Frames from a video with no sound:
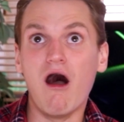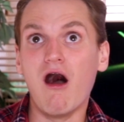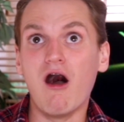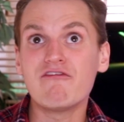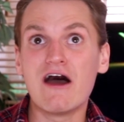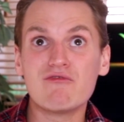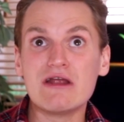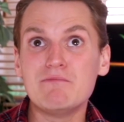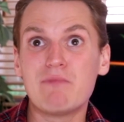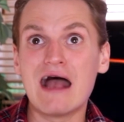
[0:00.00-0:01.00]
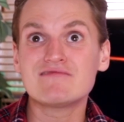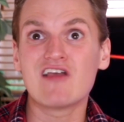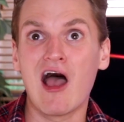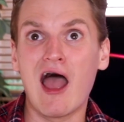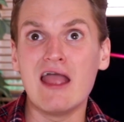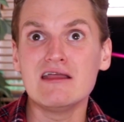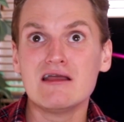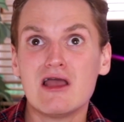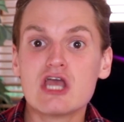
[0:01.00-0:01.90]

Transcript: I've had a really bad day.